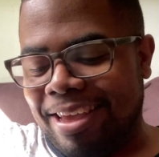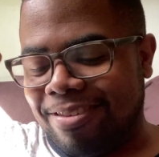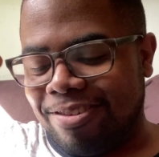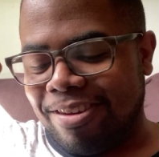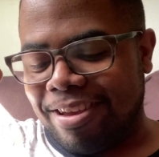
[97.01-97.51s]

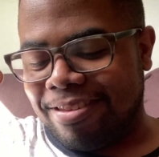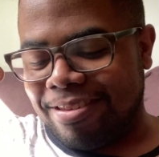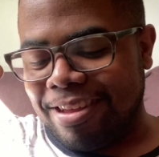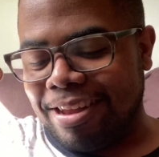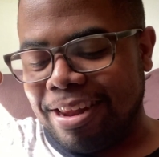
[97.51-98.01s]
such as
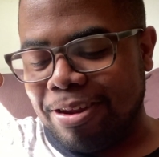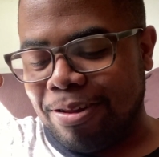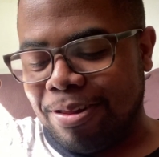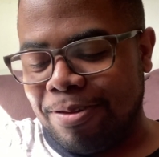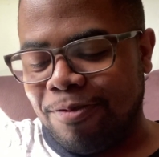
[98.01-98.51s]
the
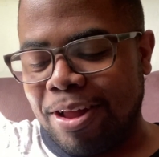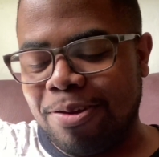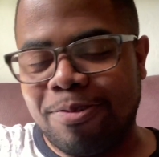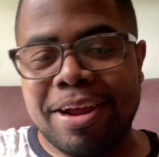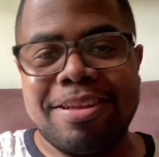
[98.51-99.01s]
little
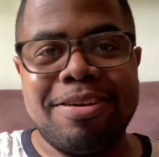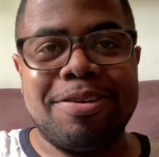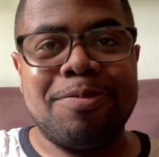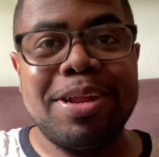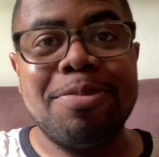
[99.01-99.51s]
fellow right
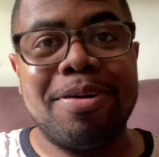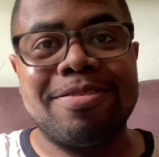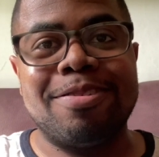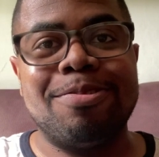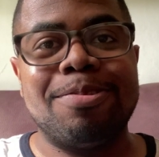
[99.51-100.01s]
here really
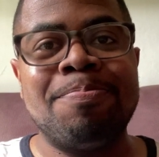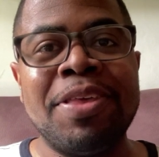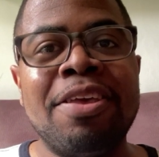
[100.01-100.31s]
wants to do.